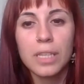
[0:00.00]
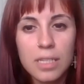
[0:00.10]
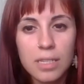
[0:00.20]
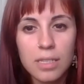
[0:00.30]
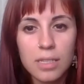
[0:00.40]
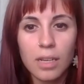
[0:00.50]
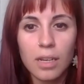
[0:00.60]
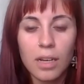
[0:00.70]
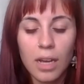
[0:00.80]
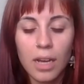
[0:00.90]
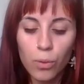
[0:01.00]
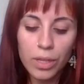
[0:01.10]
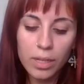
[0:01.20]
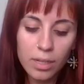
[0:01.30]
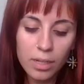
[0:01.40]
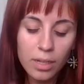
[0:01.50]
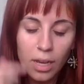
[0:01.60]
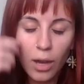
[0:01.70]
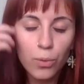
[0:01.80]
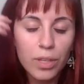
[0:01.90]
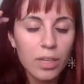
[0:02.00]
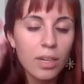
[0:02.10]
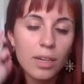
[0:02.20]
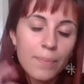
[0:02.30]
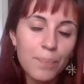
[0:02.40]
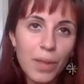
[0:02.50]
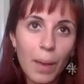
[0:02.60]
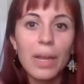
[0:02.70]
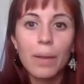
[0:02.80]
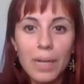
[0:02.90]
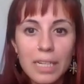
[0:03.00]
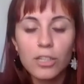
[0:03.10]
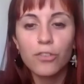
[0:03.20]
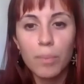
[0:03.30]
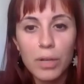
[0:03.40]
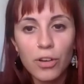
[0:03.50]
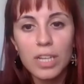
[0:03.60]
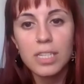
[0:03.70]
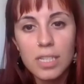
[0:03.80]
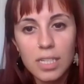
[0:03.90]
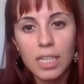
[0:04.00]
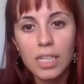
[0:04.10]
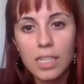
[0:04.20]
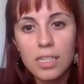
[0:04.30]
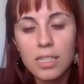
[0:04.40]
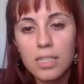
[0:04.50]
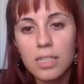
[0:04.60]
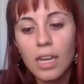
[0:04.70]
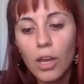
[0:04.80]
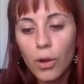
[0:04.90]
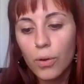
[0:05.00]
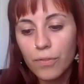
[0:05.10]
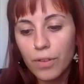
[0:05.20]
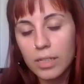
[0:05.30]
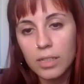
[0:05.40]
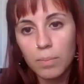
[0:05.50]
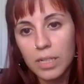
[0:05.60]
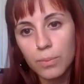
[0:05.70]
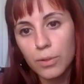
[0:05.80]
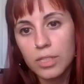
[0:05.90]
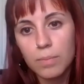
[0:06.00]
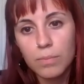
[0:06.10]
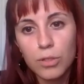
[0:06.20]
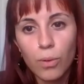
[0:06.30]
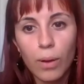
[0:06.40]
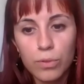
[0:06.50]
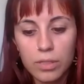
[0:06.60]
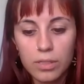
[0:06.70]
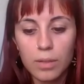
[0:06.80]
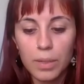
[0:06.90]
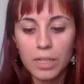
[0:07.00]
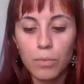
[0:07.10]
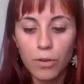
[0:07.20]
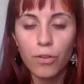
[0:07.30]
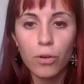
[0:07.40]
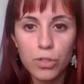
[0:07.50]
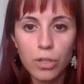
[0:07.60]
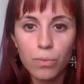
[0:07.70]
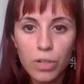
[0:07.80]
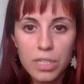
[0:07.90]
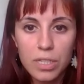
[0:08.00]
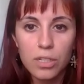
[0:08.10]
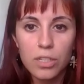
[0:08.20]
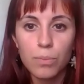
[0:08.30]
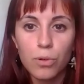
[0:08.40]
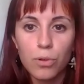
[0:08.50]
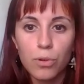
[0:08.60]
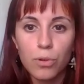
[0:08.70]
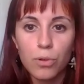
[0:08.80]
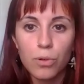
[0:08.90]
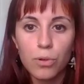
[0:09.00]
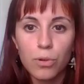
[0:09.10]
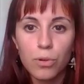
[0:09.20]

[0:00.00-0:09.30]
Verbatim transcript: yeast, how the availability of amino acids in yeasts could affect their metabolism. So I was a bit more focused on research approaches,